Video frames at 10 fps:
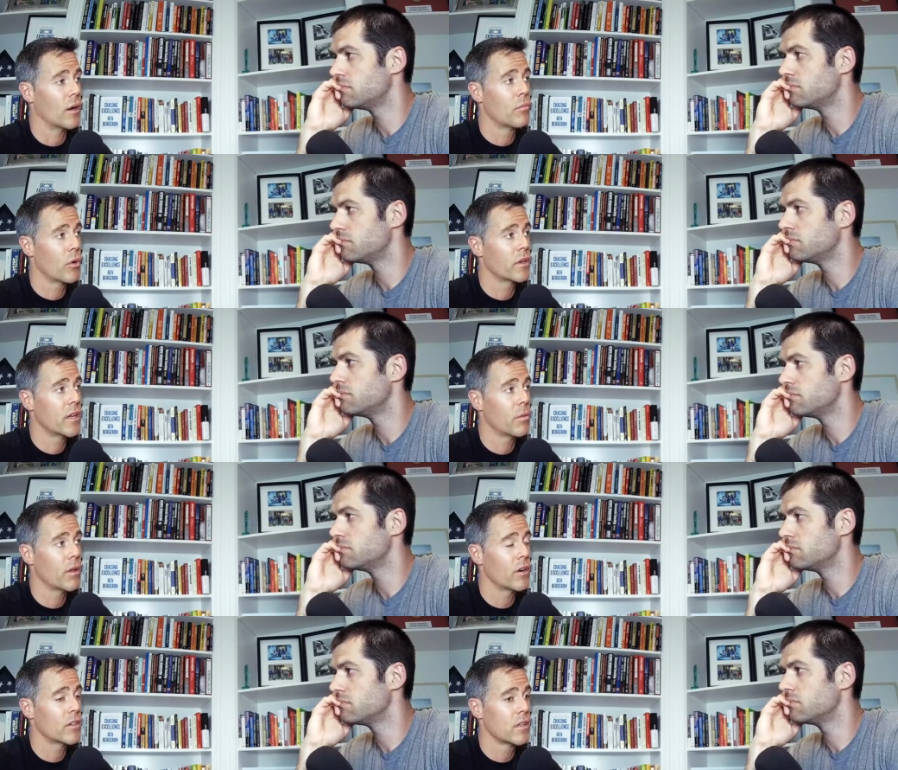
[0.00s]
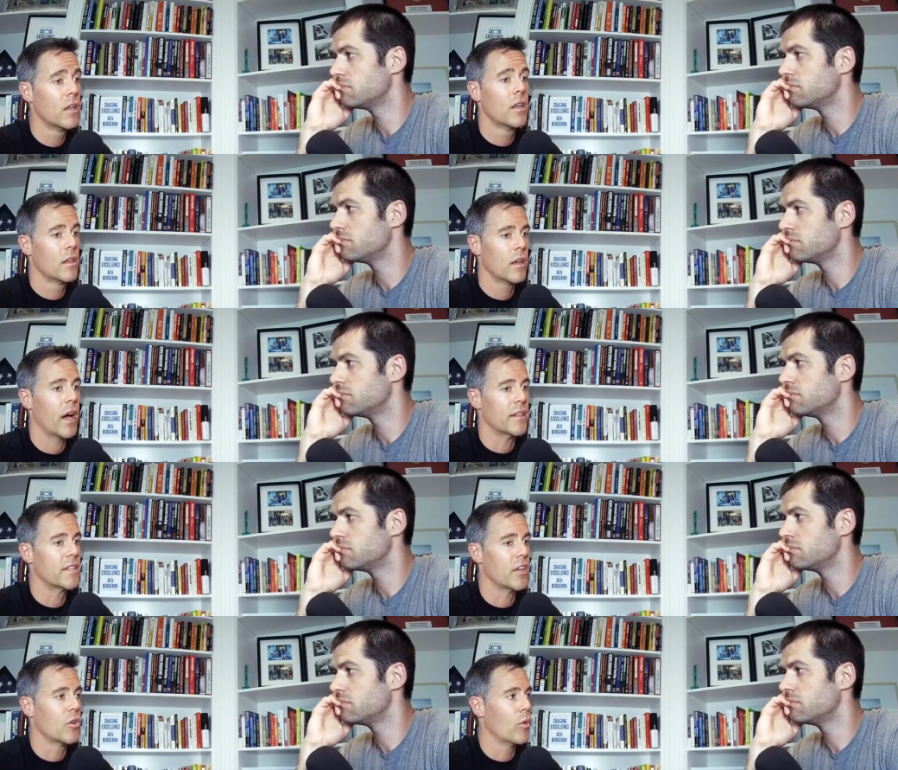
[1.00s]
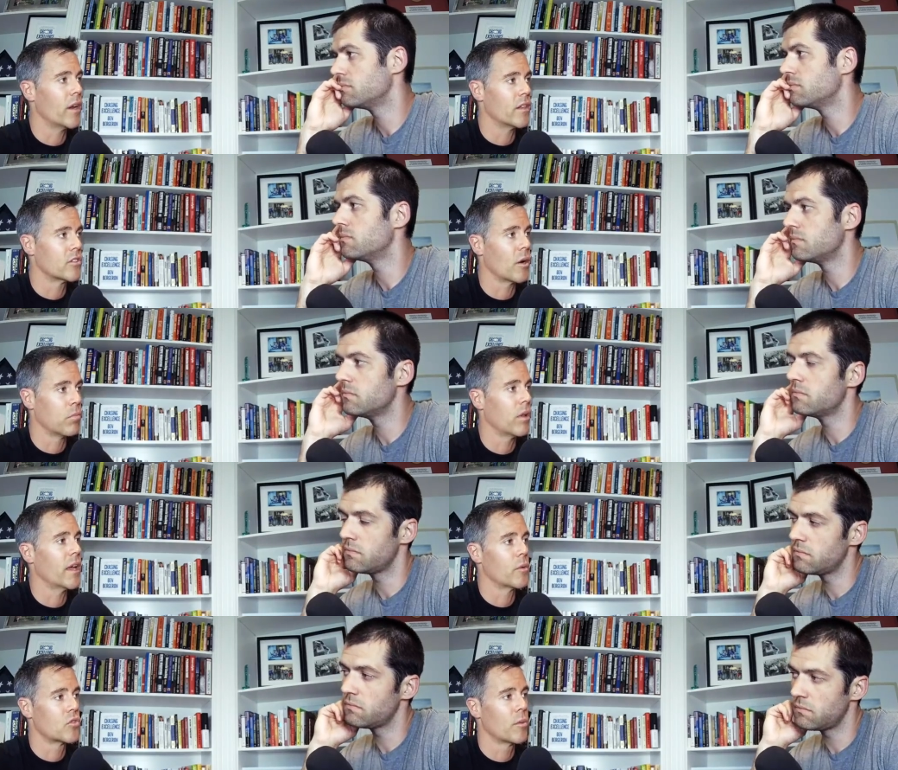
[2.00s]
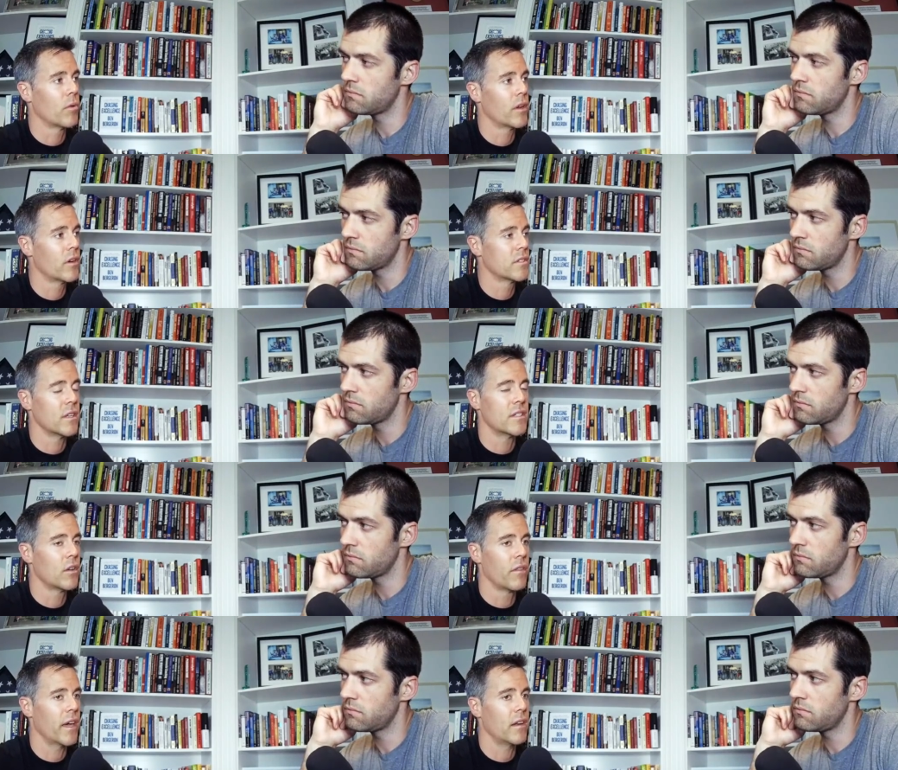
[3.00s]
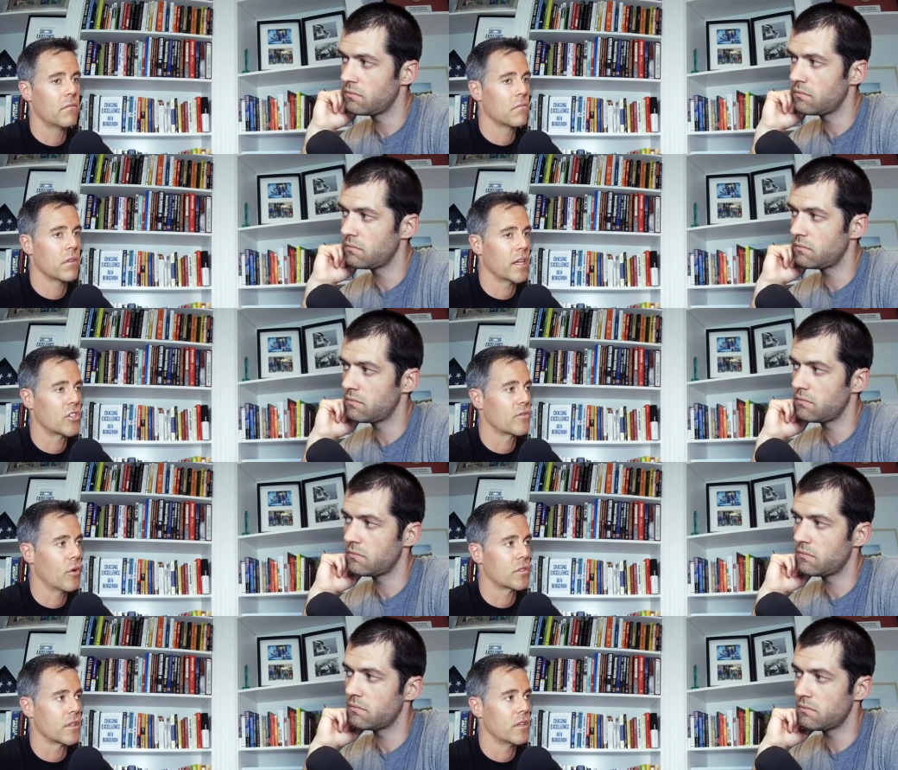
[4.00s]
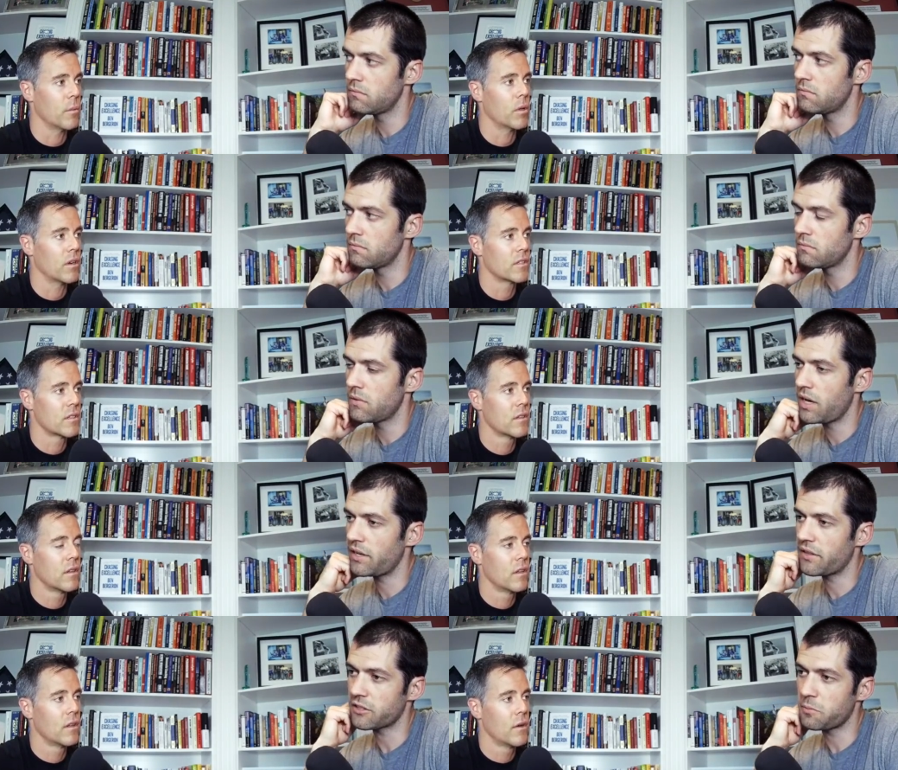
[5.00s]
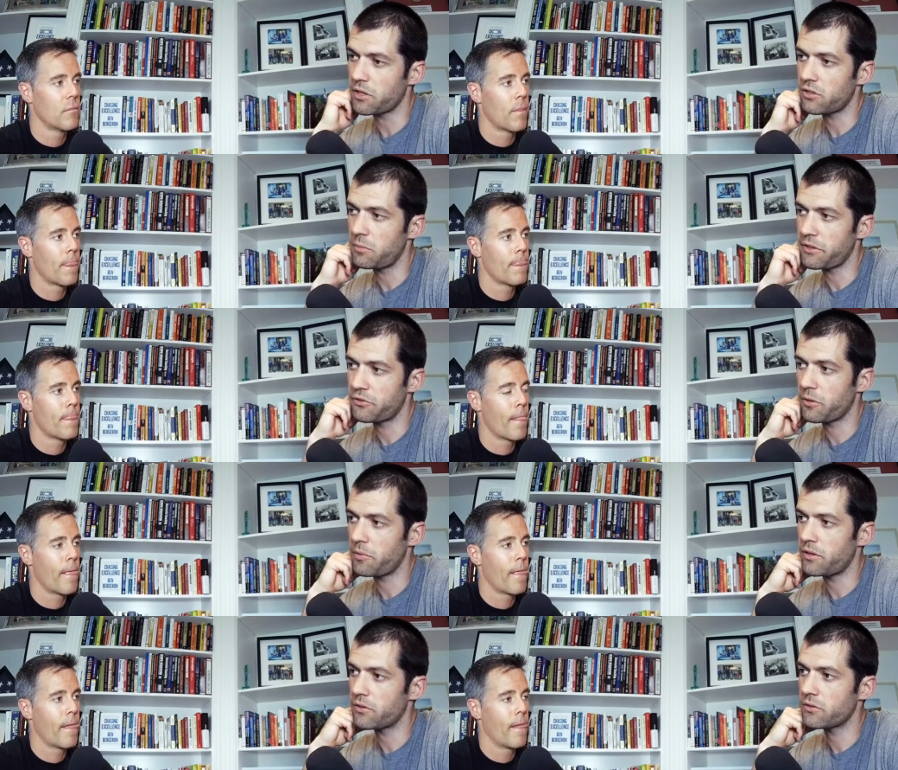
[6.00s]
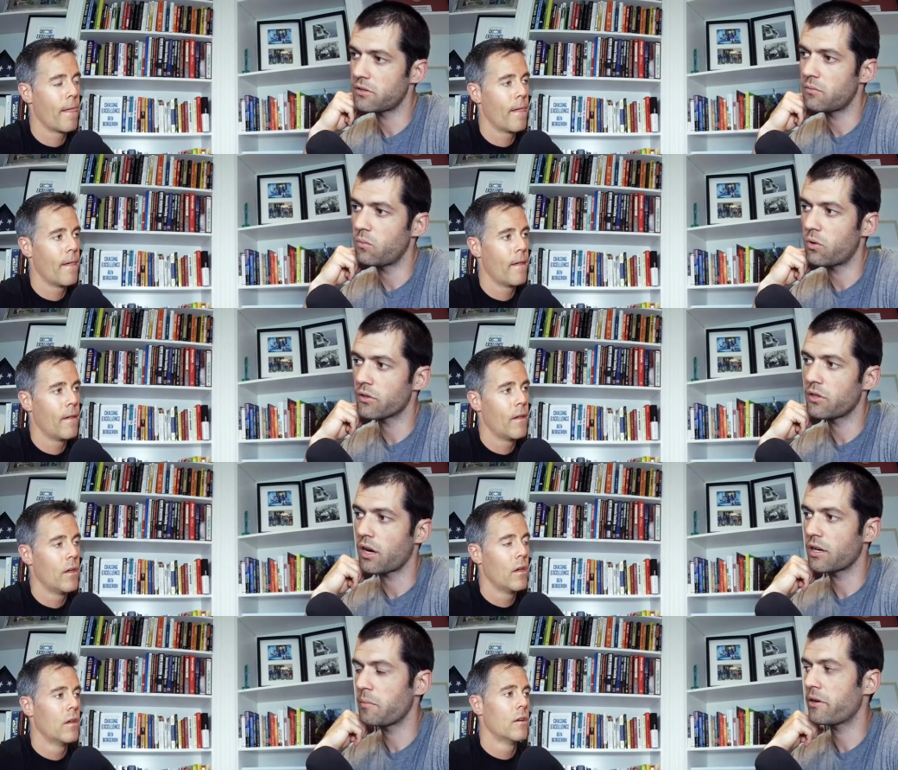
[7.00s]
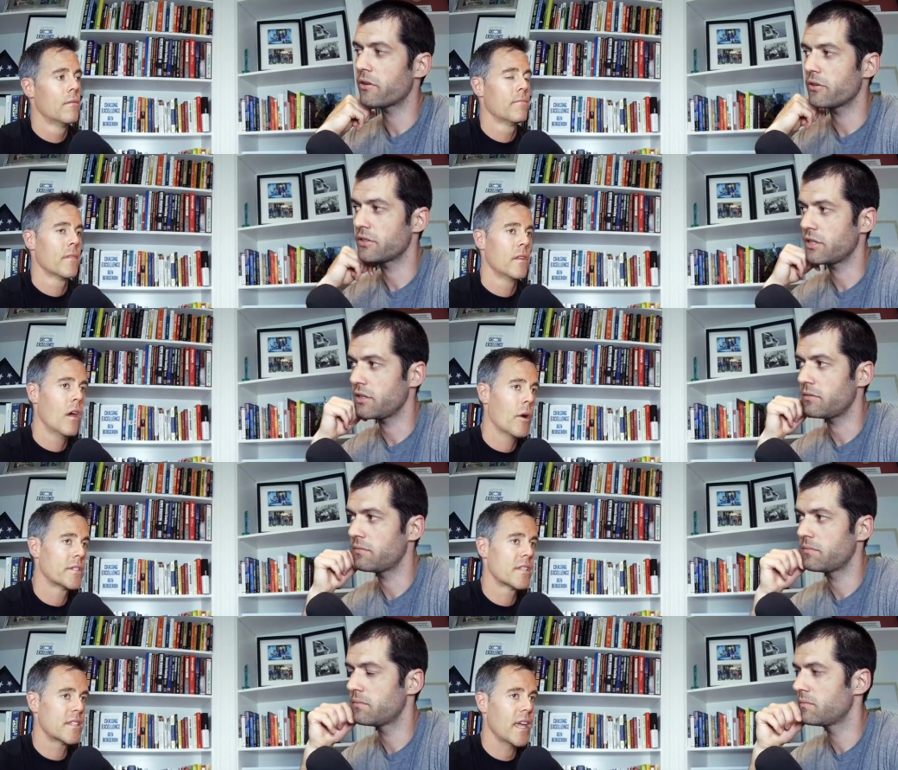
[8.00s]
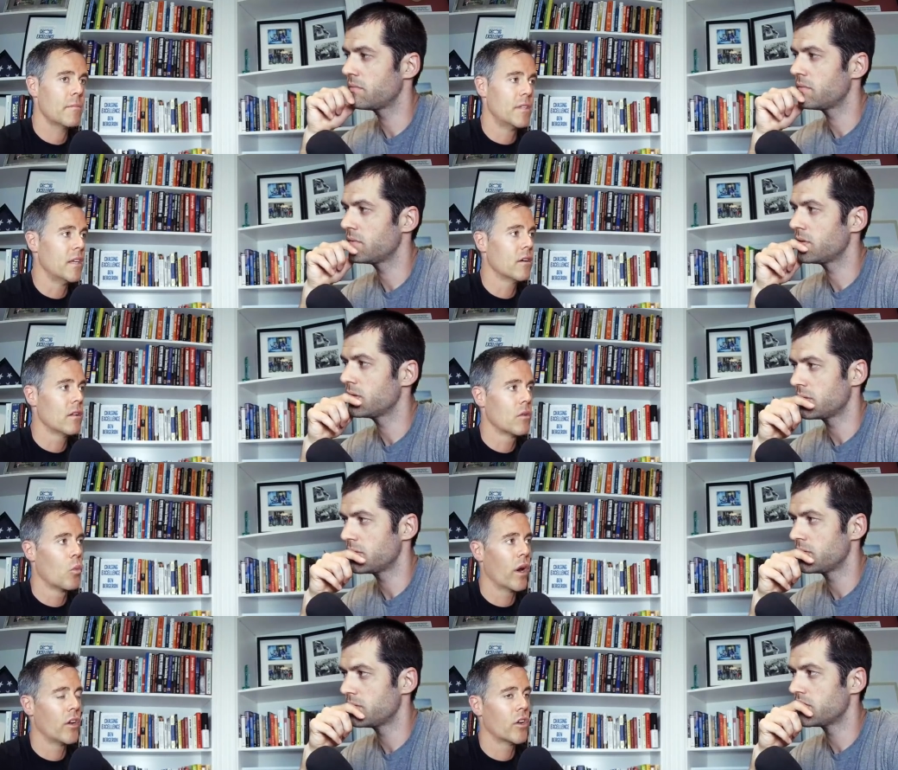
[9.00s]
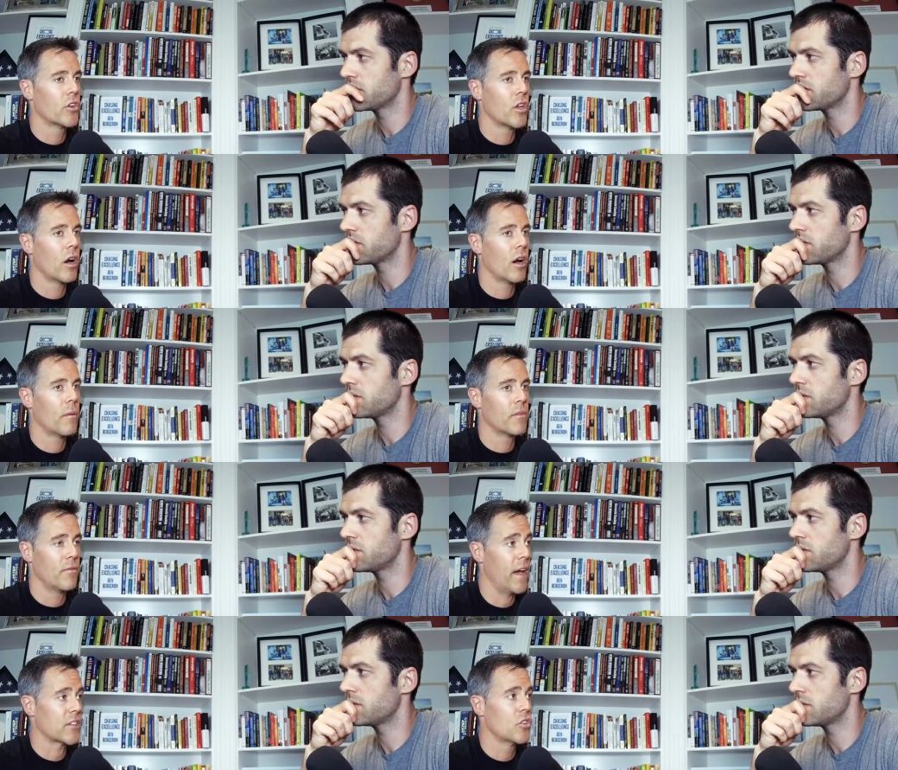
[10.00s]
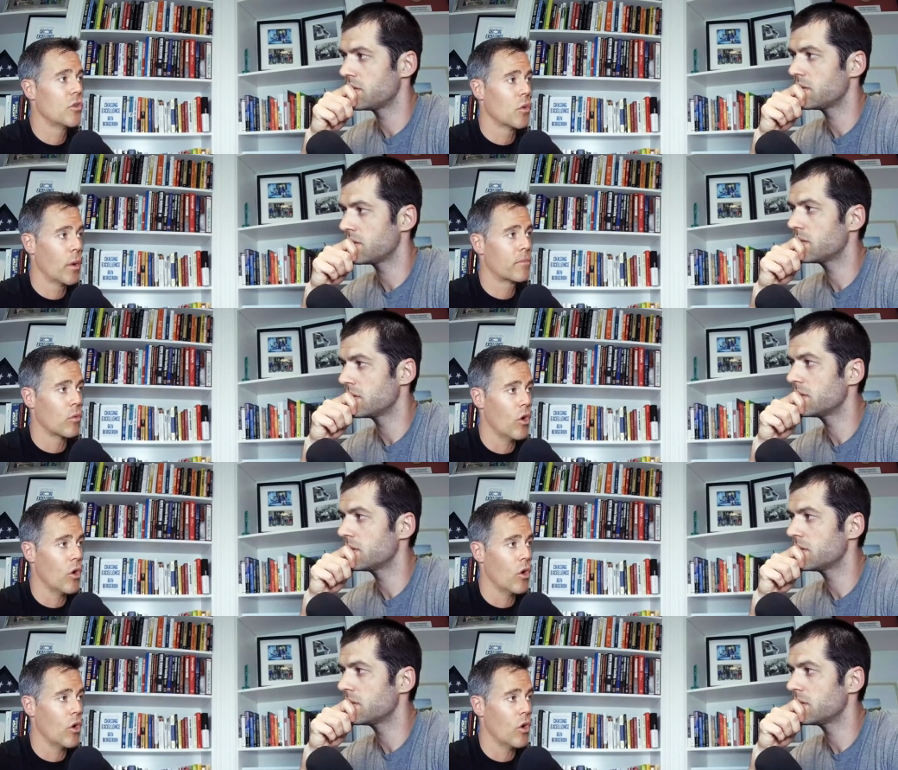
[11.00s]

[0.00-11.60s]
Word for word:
Speaker 1: unbroken double unders, I'd say you're ready to start playing with triple unders. Until then, like just focus on the double unders.
Speaker 2: Anything special about the triple unders worth talking about, or is it? No,
Speaker 1: it's the same deal where you're um, the faster you can whip the